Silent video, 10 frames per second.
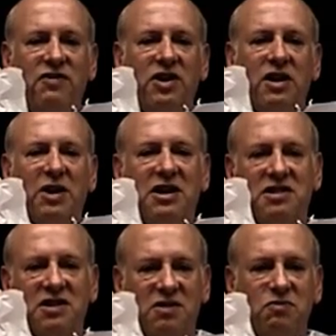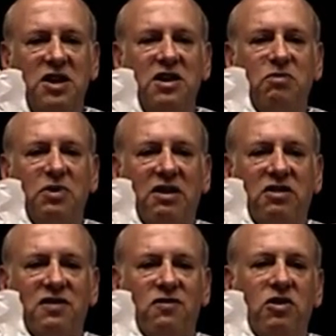saving about 6 million
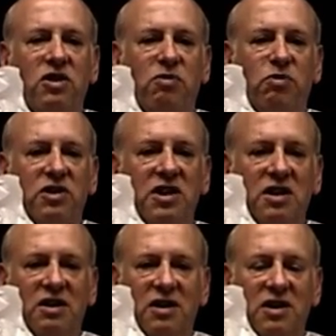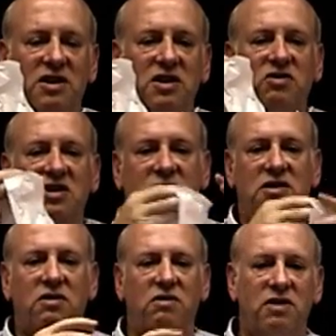barrels of oil per year in the U.S.
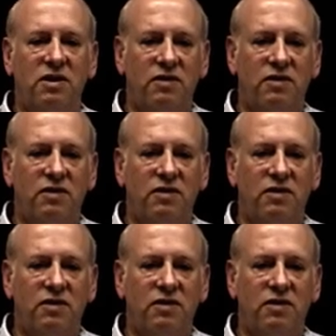alone.